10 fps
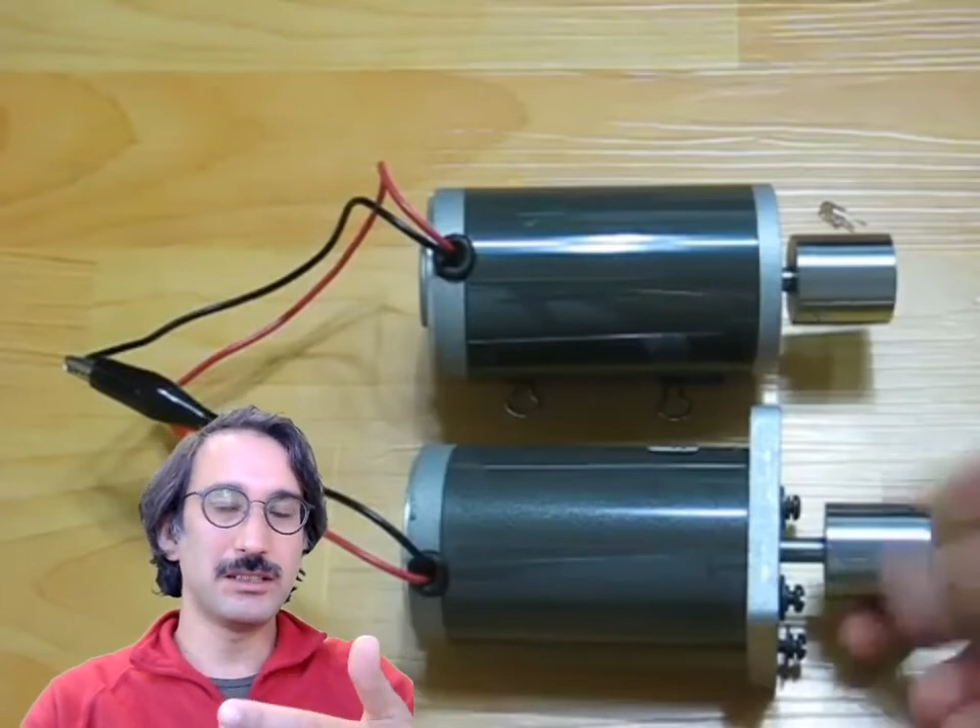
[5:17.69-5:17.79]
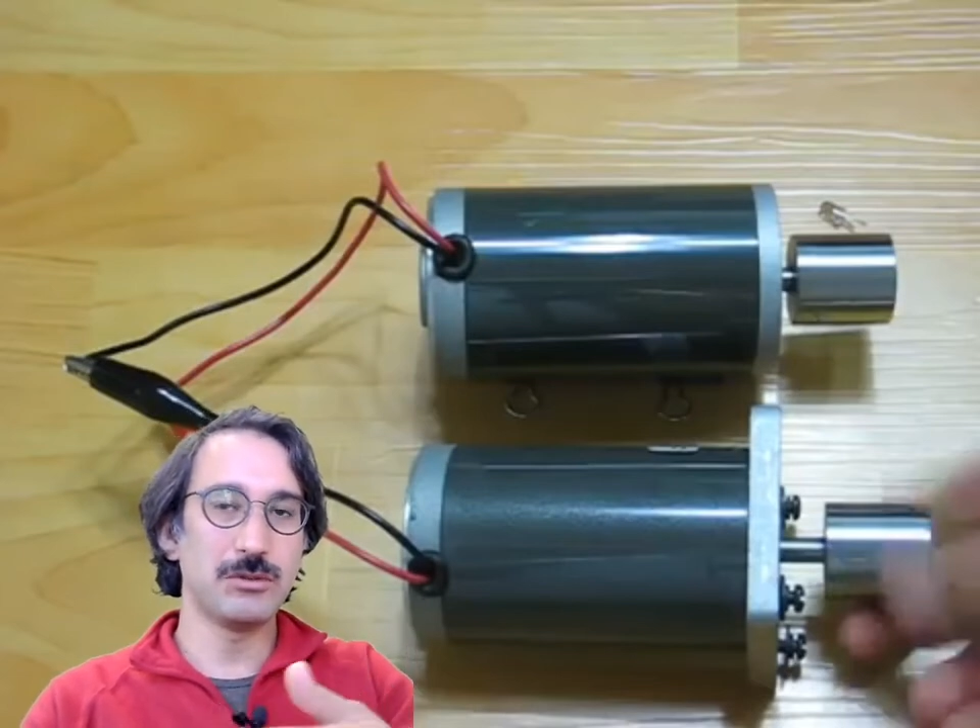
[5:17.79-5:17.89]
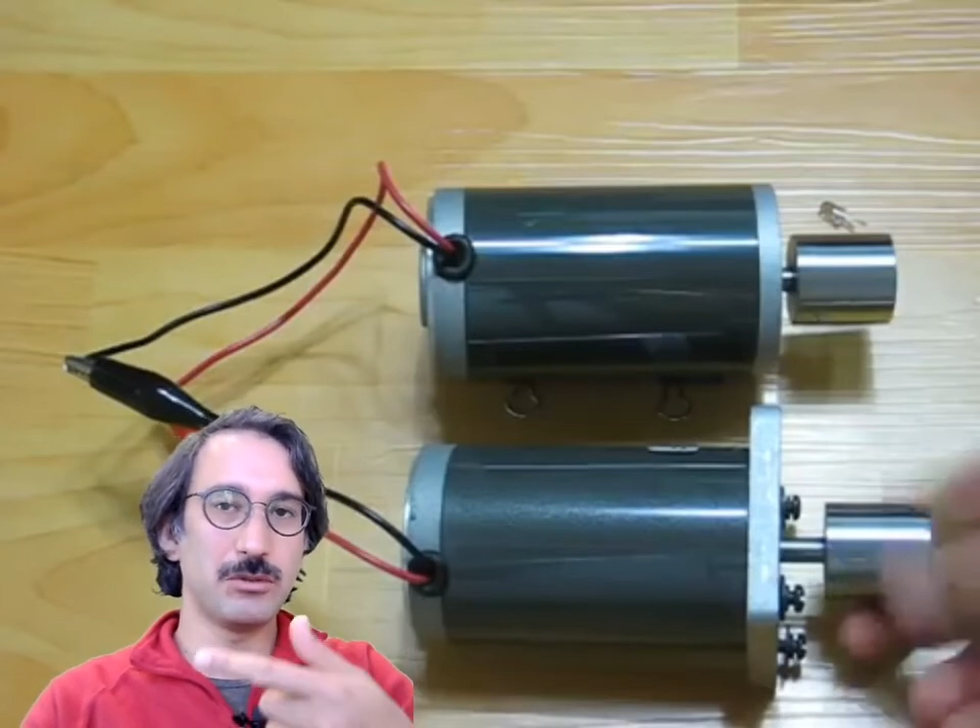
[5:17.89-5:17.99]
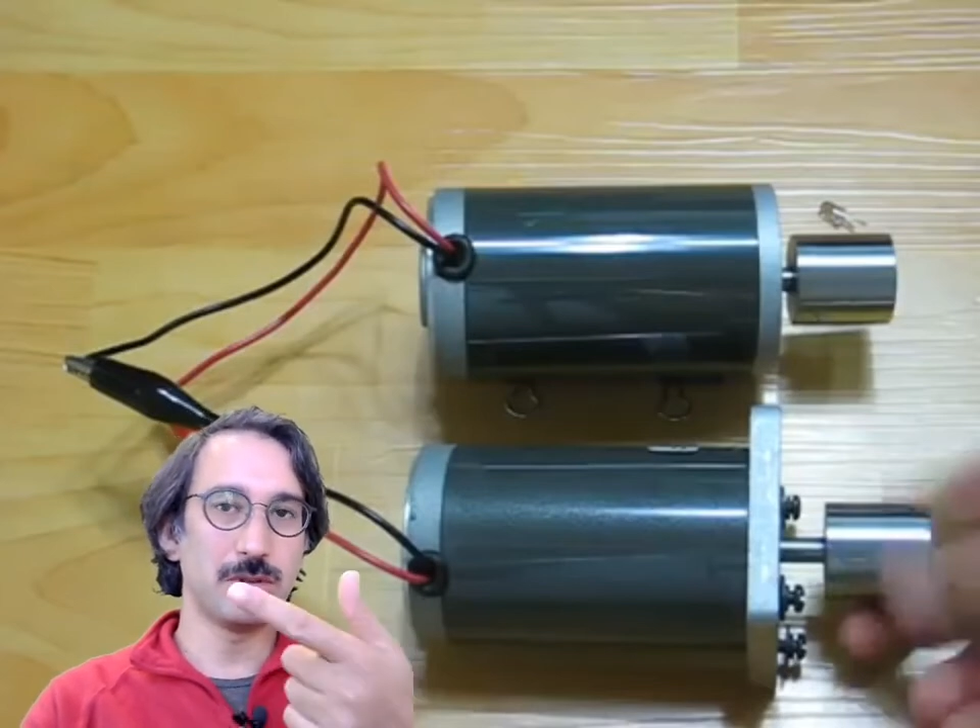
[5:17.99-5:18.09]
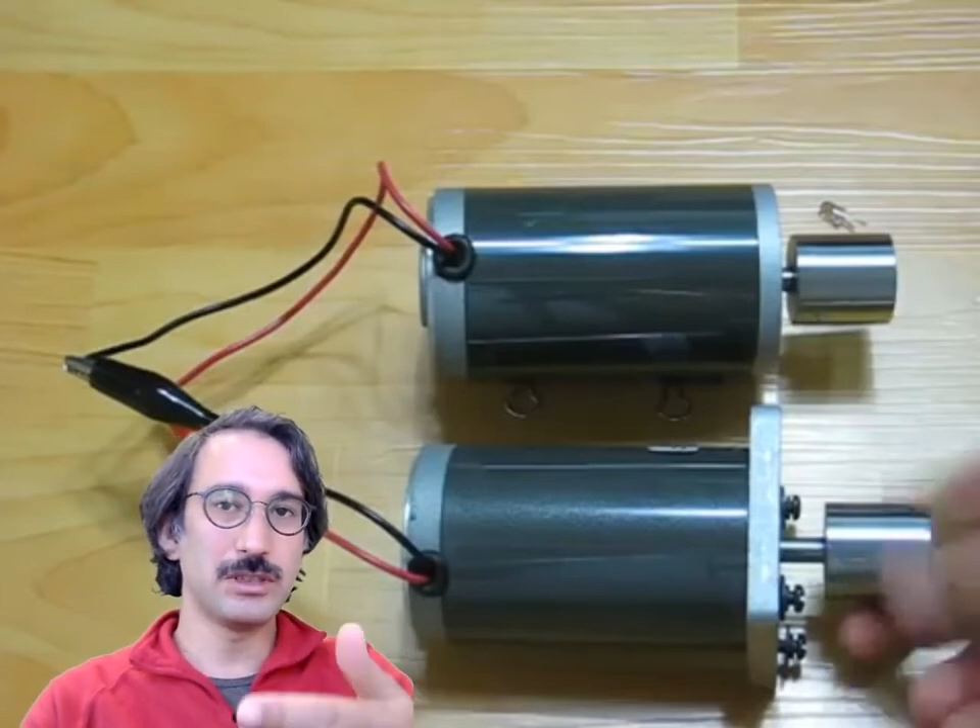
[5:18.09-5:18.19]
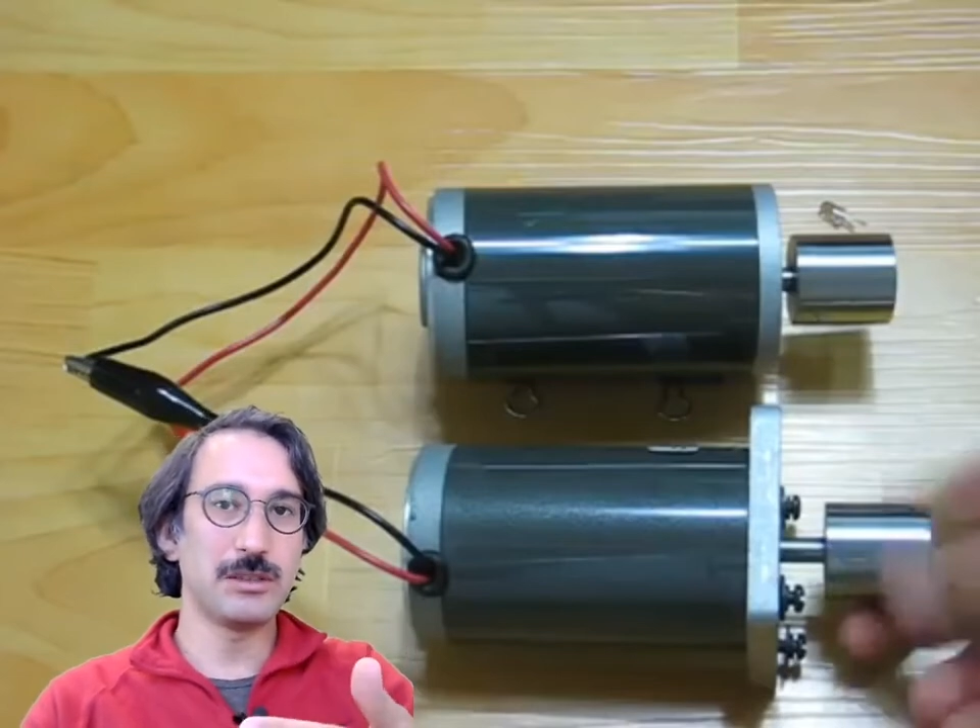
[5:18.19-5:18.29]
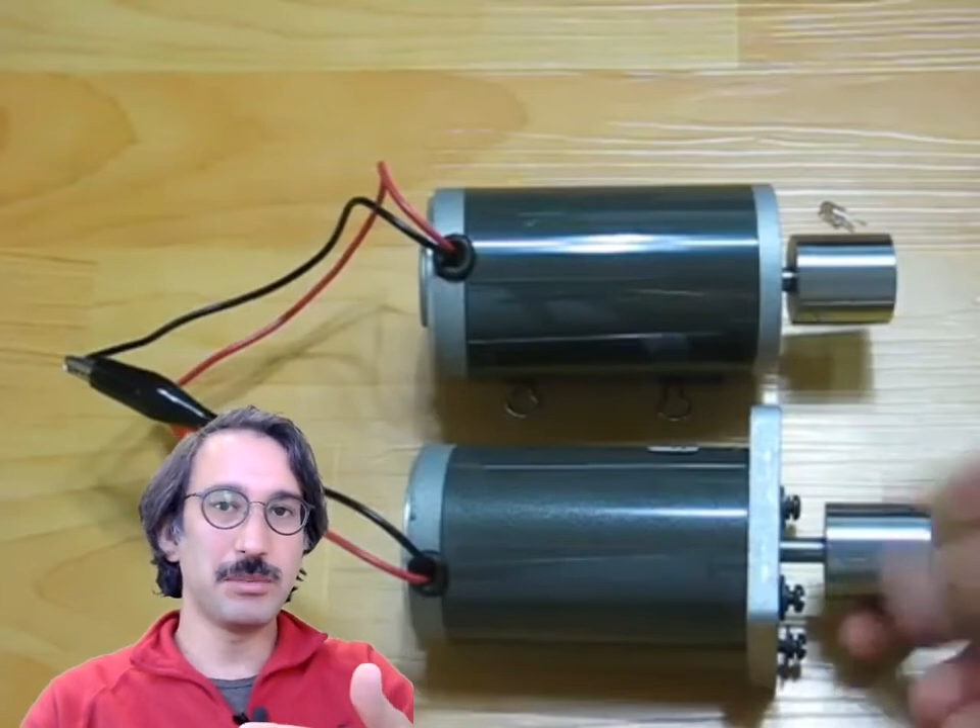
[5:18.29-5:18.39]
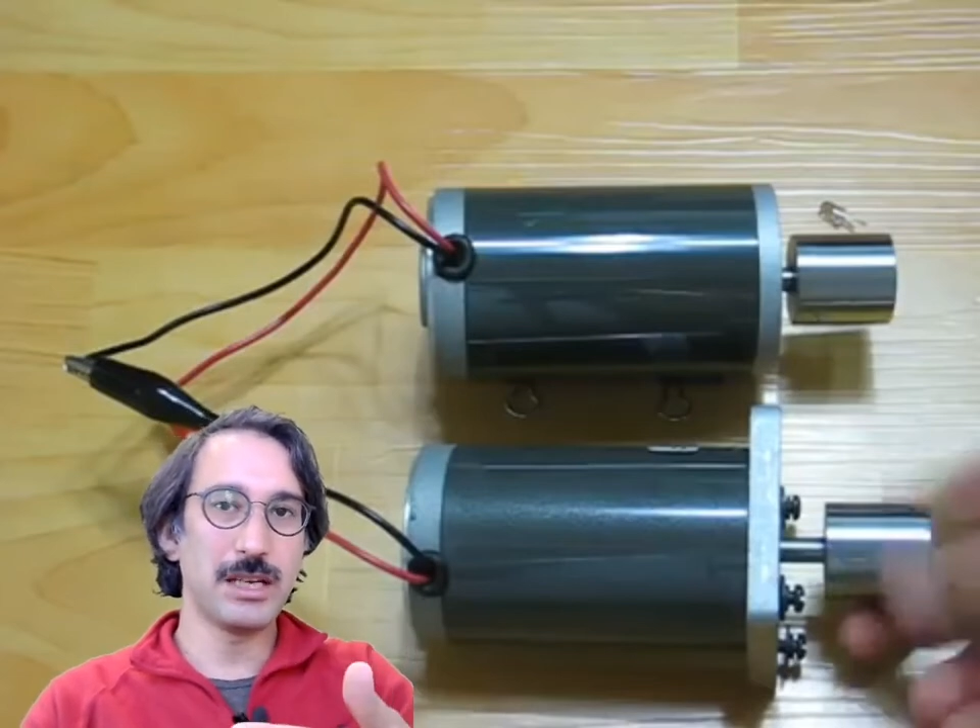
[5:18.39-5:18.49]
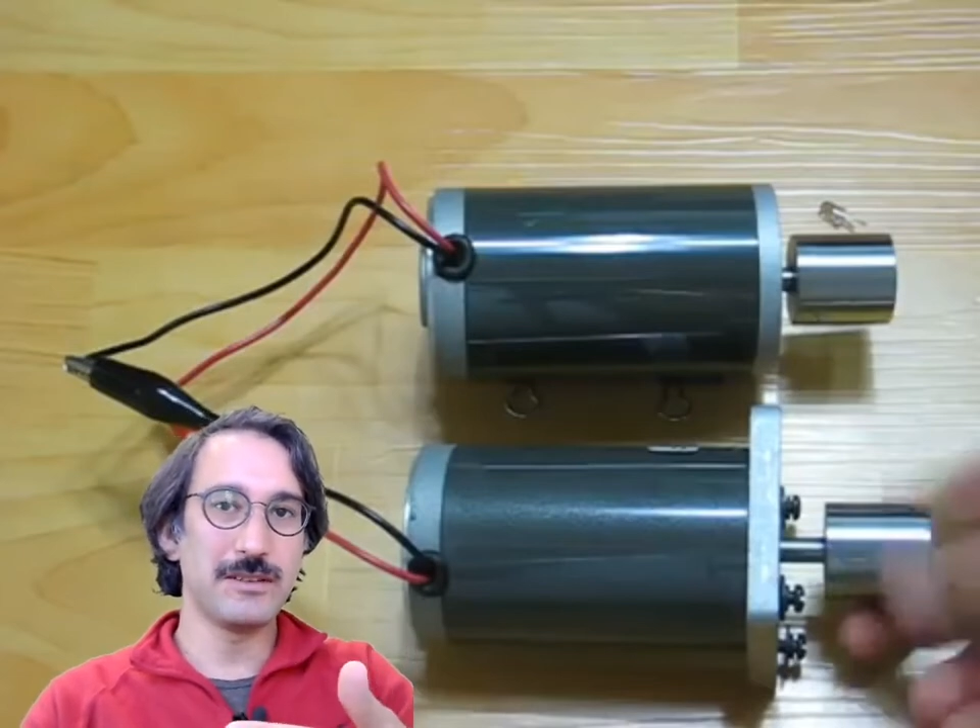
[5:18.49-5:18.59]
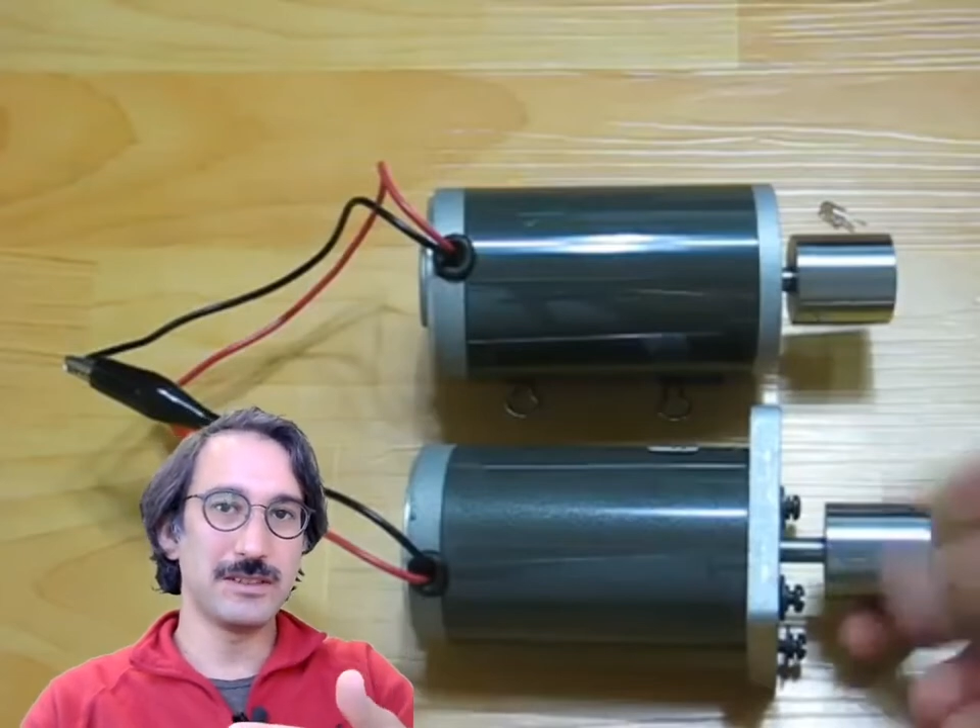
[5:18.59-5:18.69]
rotate
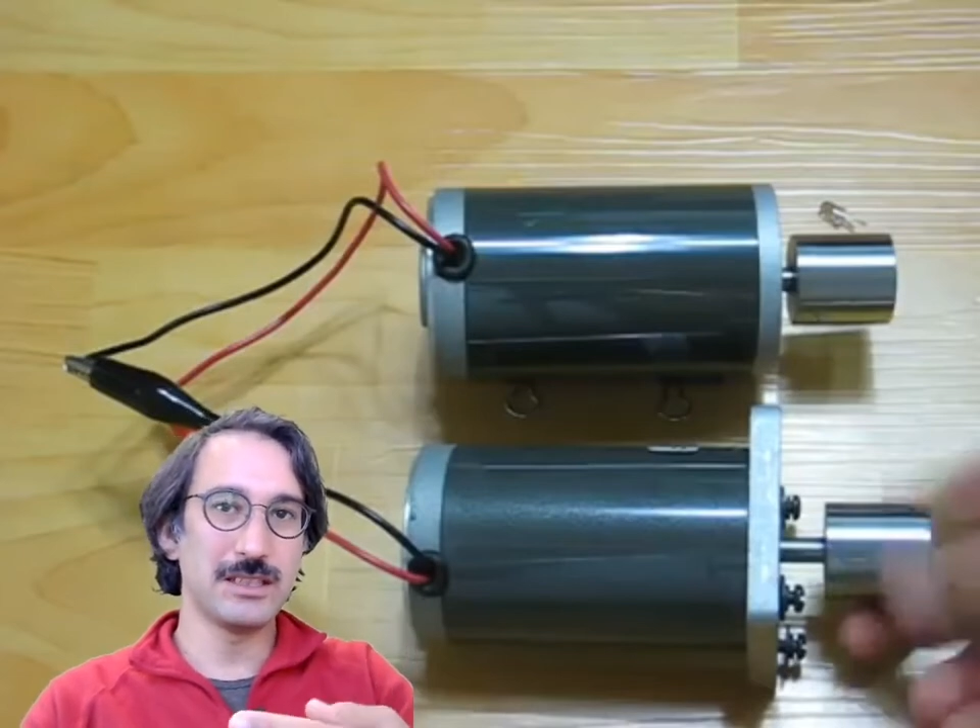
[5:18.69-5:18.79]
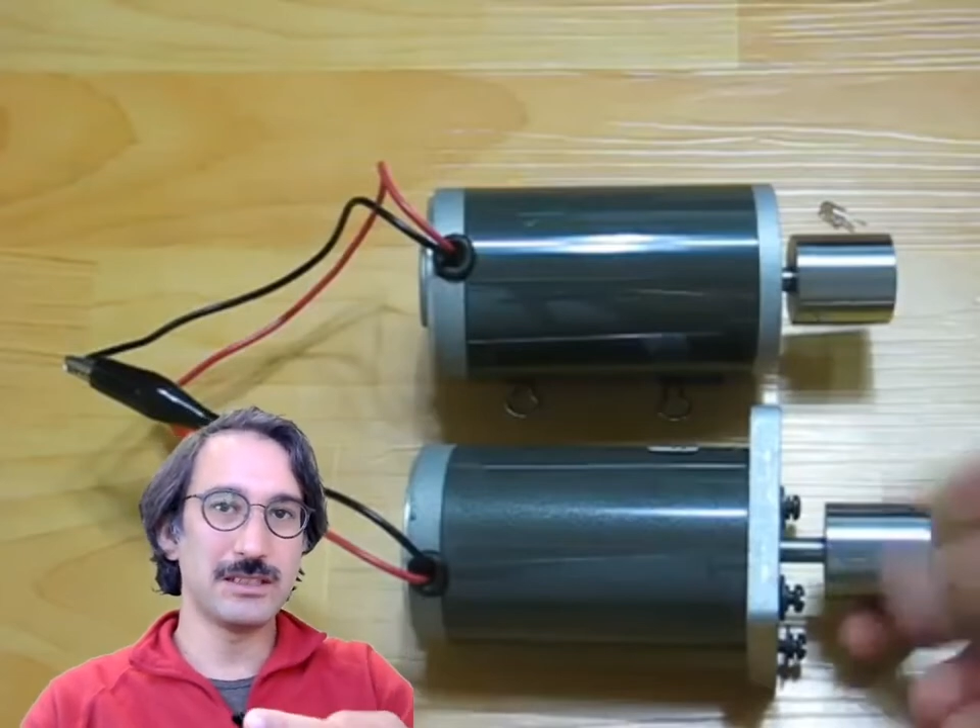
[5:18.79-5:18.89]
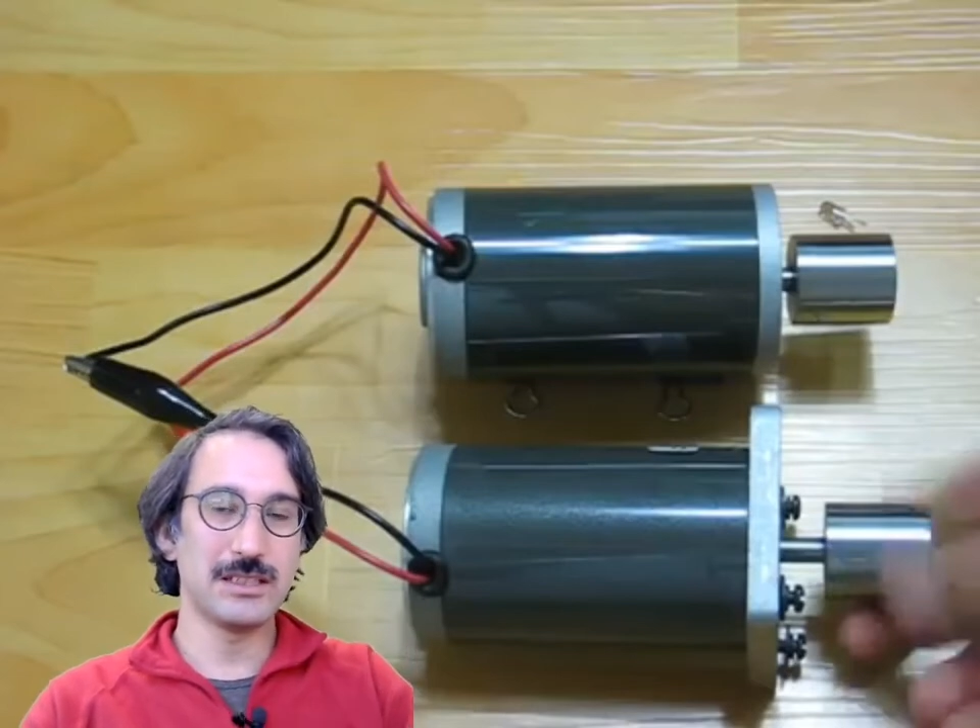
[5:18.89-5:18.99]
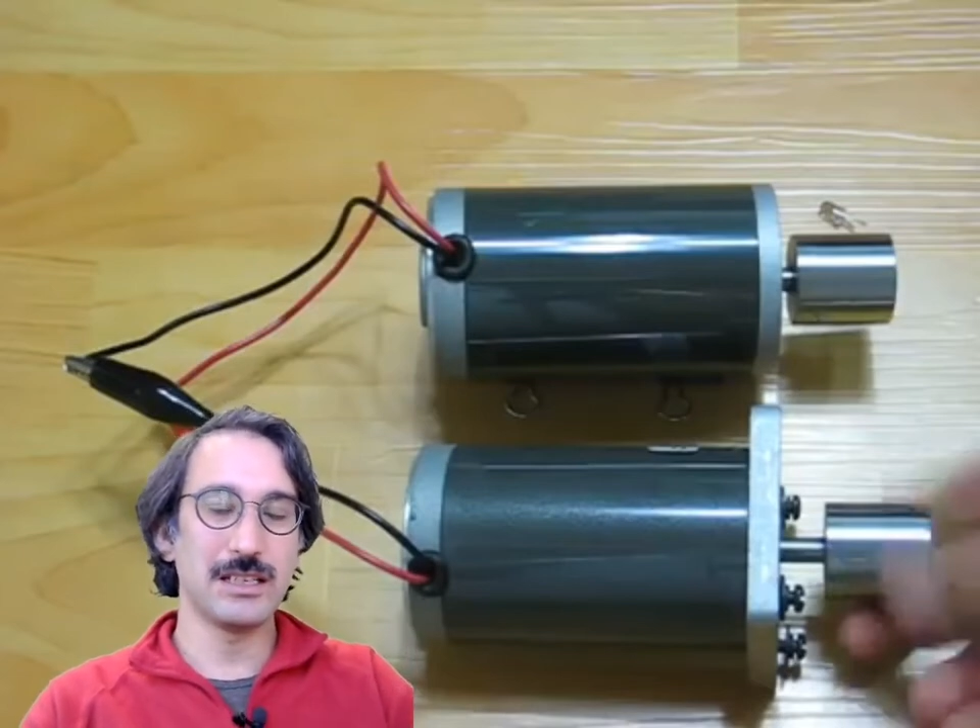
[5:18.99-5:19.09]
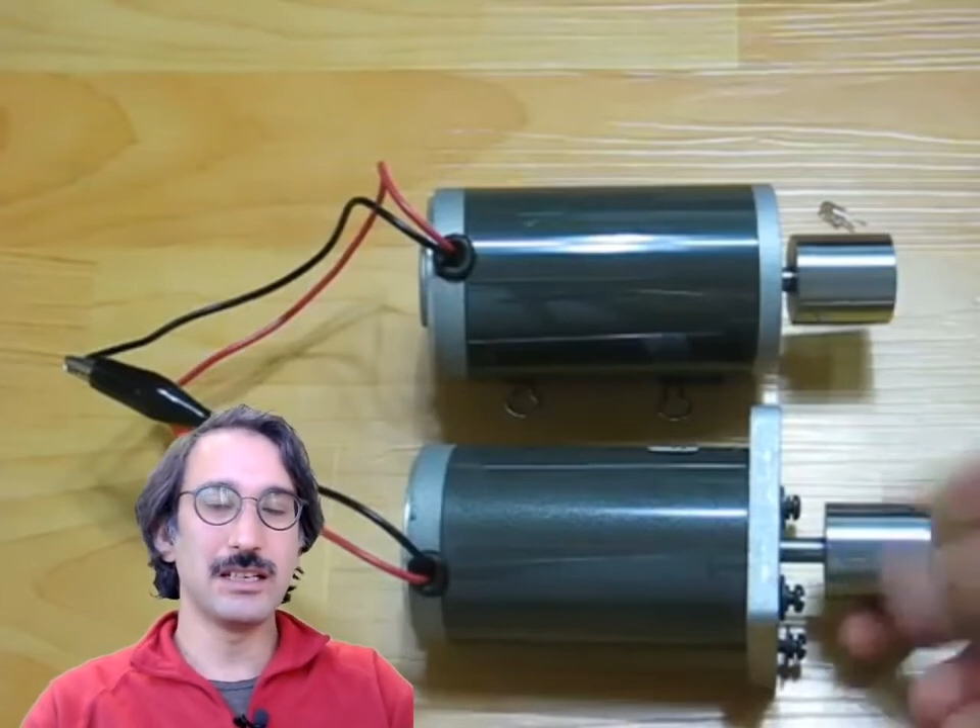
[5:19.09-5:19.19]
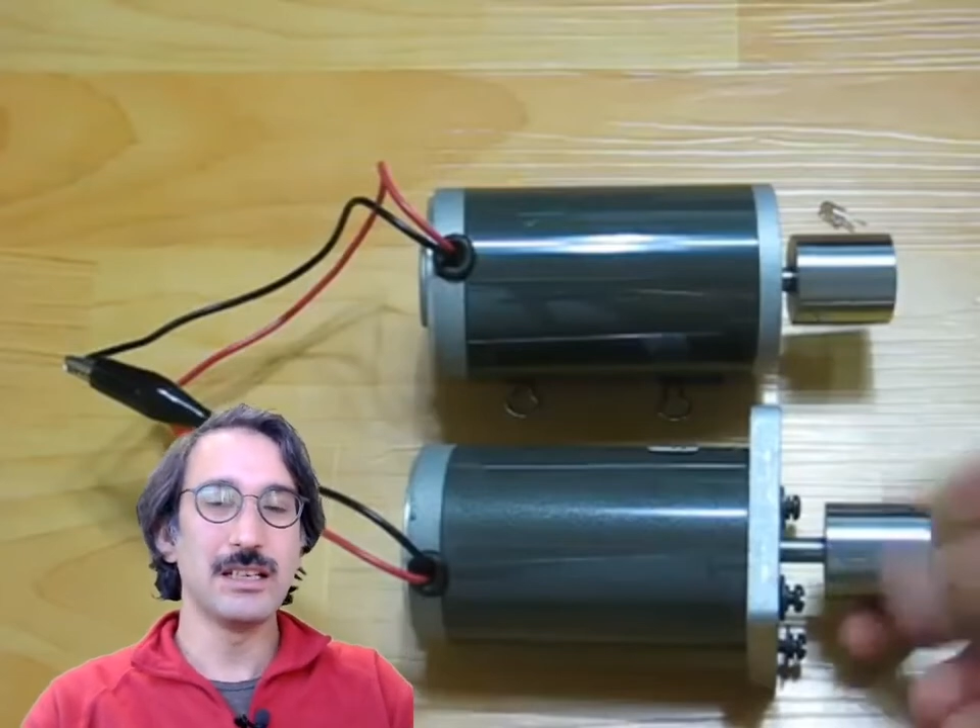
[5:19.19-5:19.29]
behaves as a